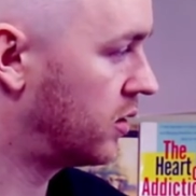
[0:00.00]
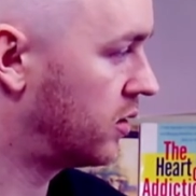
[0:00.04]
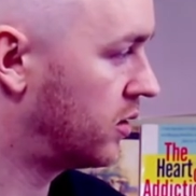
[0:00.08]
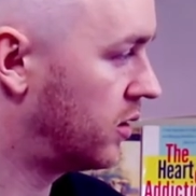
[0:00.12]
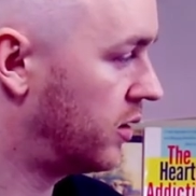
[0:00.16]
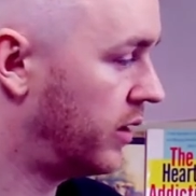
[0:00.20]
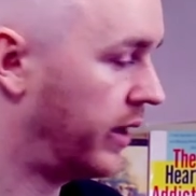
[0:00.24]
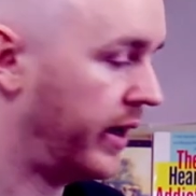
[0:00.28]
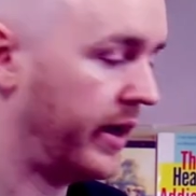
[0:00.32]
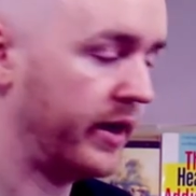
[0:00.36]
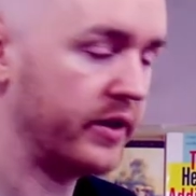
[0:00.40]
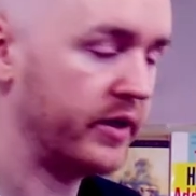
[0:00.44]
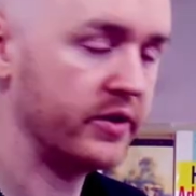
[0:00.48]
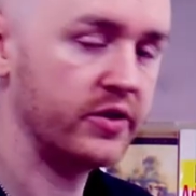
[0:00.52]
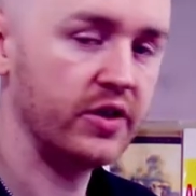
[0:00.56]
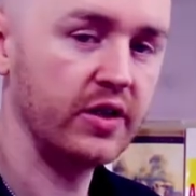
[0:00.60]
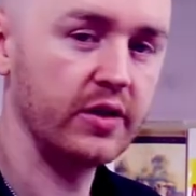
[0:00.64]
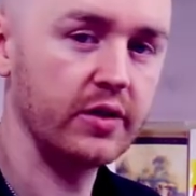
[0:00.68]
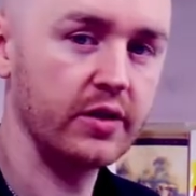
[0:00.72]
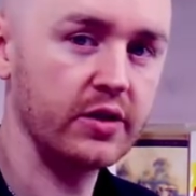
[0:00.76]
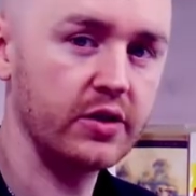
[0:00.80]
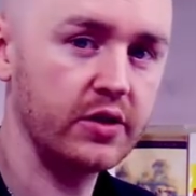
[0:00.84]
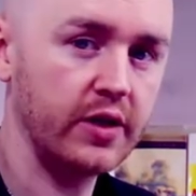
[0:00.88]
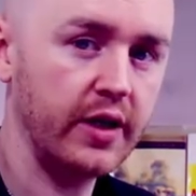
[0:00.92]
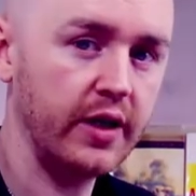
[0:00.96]
last thing
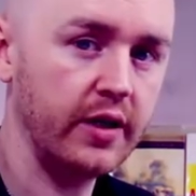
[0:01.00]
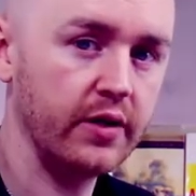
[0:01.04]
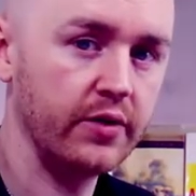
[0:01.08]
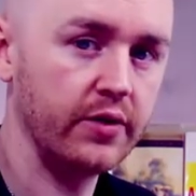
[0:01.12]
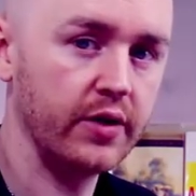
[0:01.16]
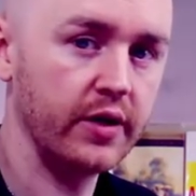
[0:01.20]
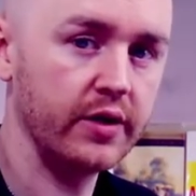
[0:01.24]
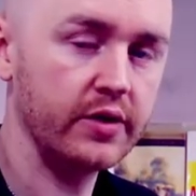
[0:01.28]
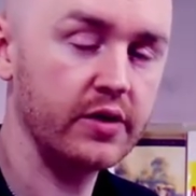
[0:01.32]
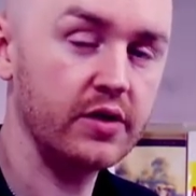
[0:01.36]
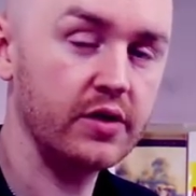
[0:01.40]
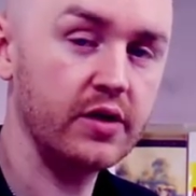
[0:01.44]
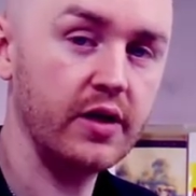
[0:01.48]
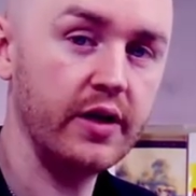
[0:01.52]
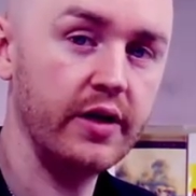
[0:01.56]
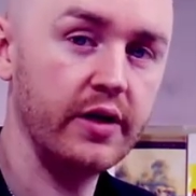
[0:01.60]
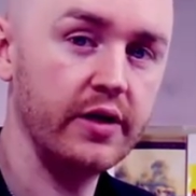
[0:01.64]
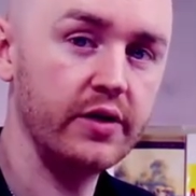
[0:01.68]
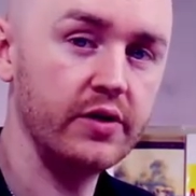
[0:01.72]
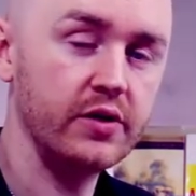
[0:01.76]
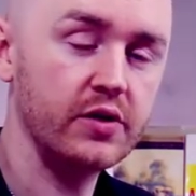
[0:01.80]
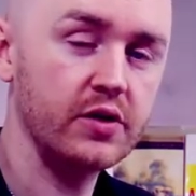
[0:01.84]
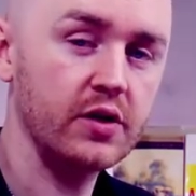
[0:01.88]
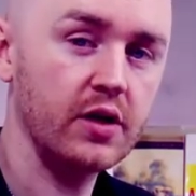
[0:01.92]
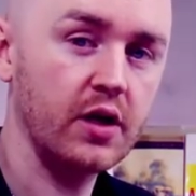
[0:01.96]
to say on this
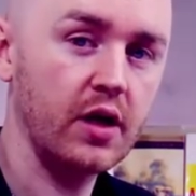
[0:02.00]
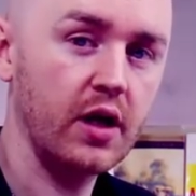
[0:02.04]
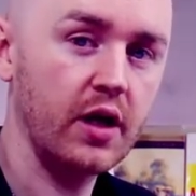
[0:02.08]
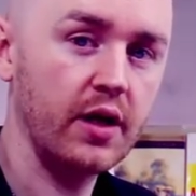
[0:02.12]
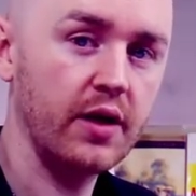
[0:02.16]
is,